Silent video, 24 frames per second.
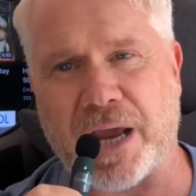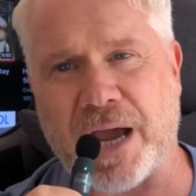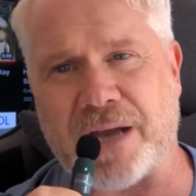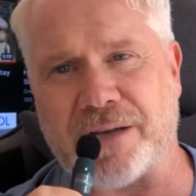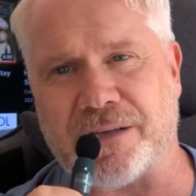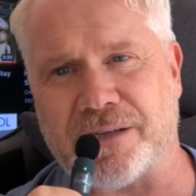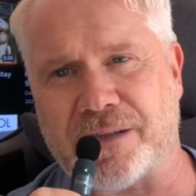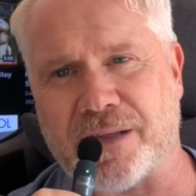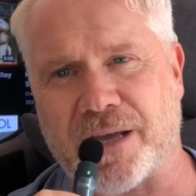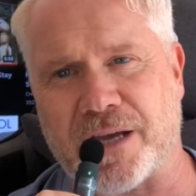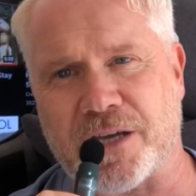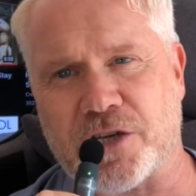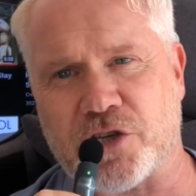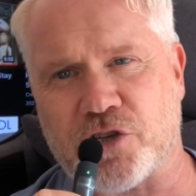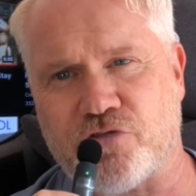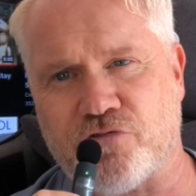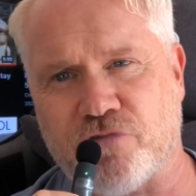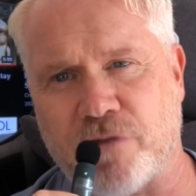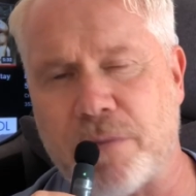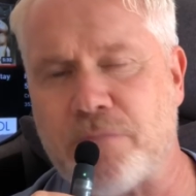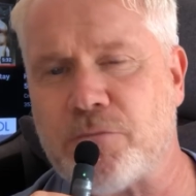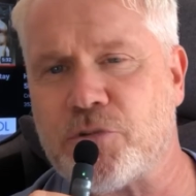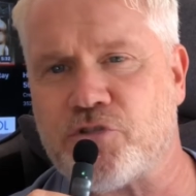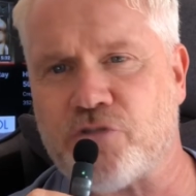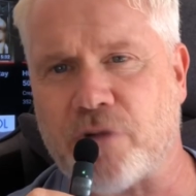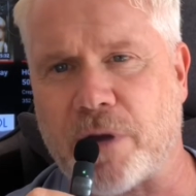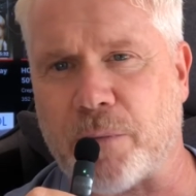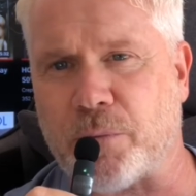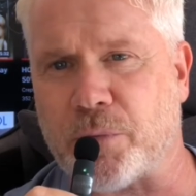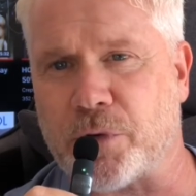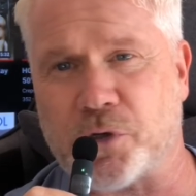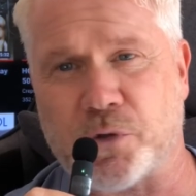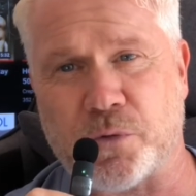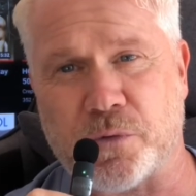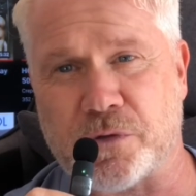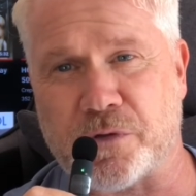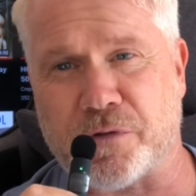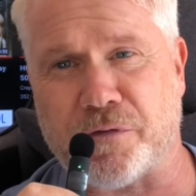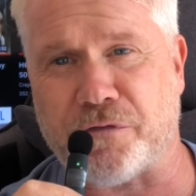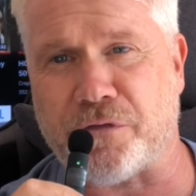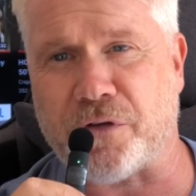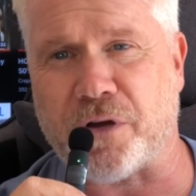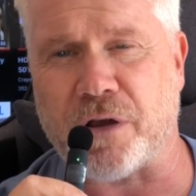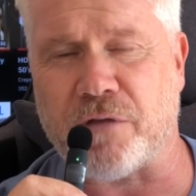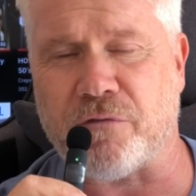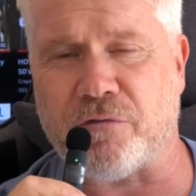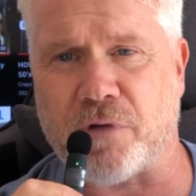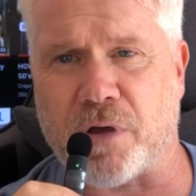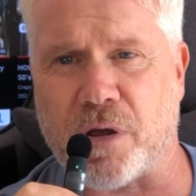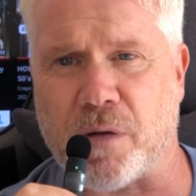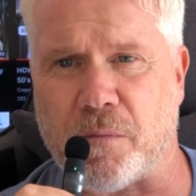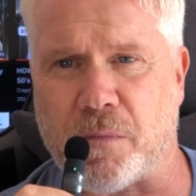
Adidas trim trap, which was a favourite of